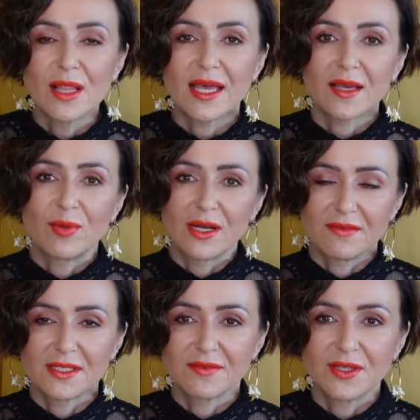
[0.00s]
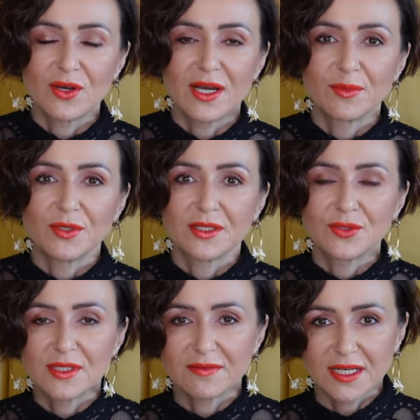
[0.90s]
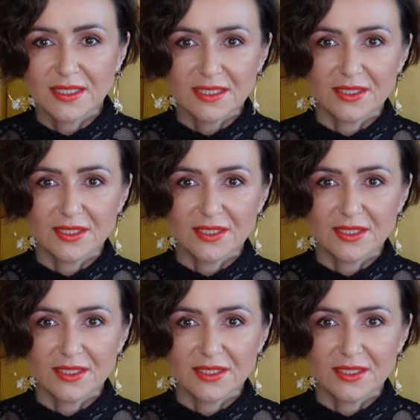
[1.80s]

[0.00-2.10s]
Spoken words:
like previous video, I'm going to divide it